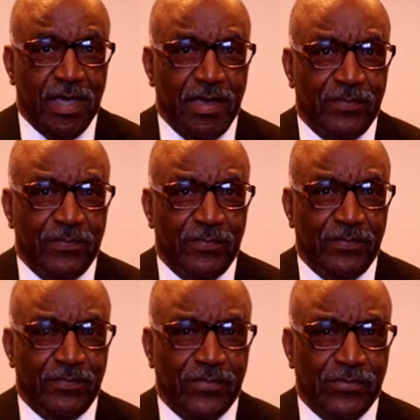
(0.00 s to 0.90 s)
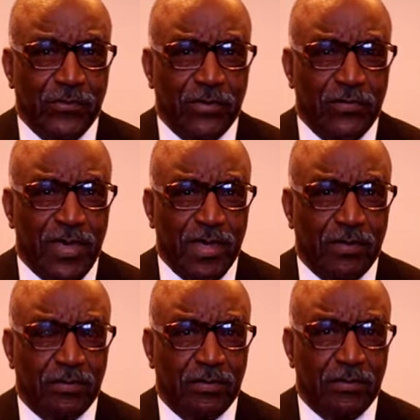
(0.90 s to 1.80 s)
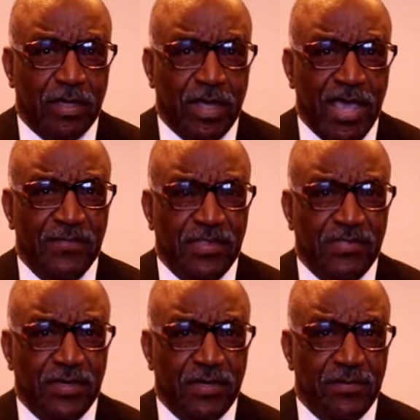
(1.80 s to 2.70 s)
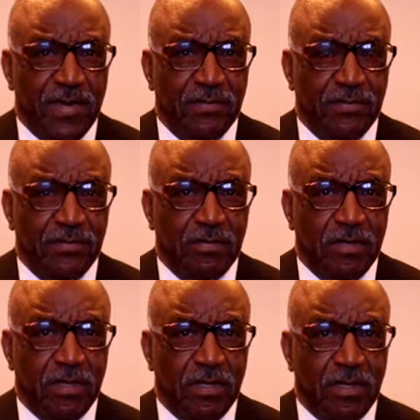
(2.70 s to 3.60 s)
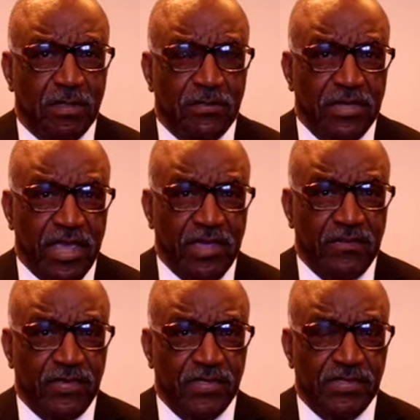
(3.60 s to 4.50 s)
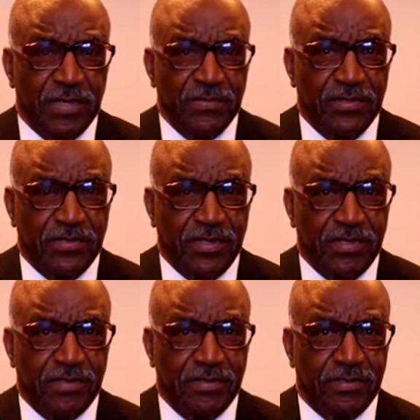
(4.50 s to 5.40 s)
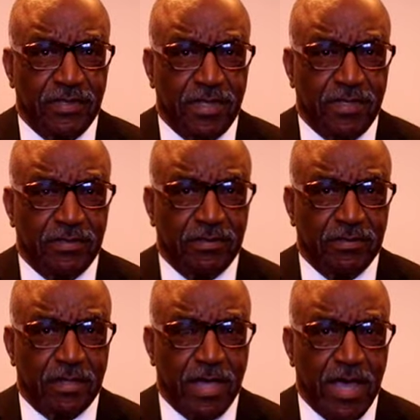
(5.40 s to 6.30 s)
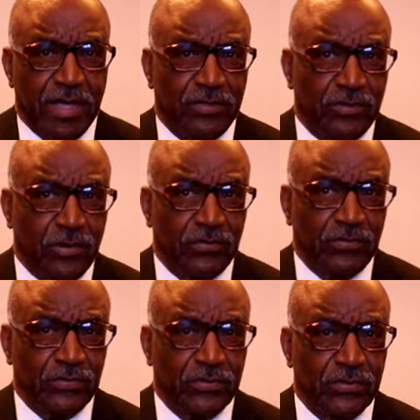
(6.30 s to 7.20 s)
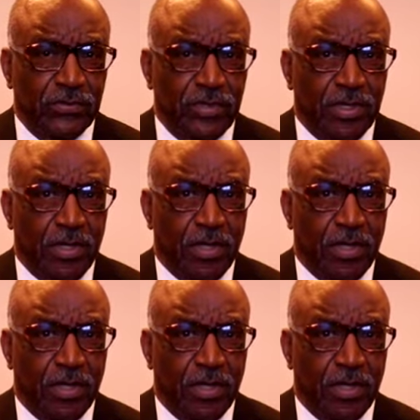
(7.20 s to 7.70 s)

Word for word: I had thought about, had been thinking about the Navy, some of the things that I had to go through